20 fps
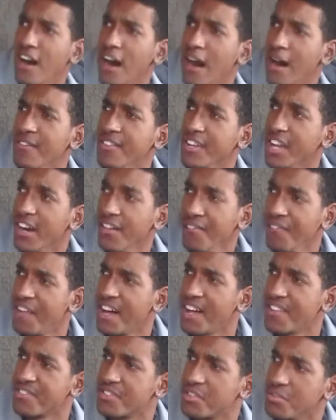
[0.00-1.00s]
I mean, I'm
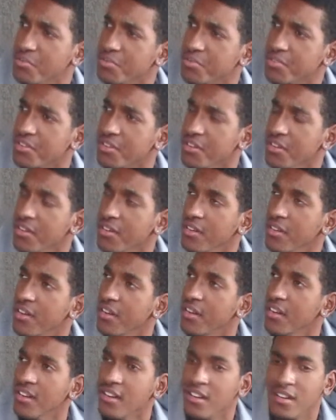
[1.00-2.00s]
not too sure.
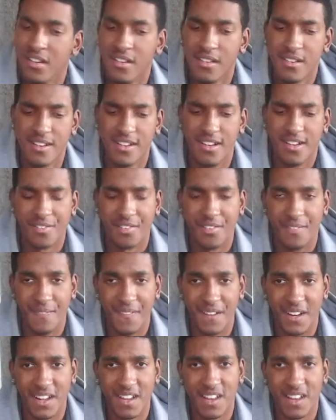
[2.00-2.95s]
You know, what I'm saying?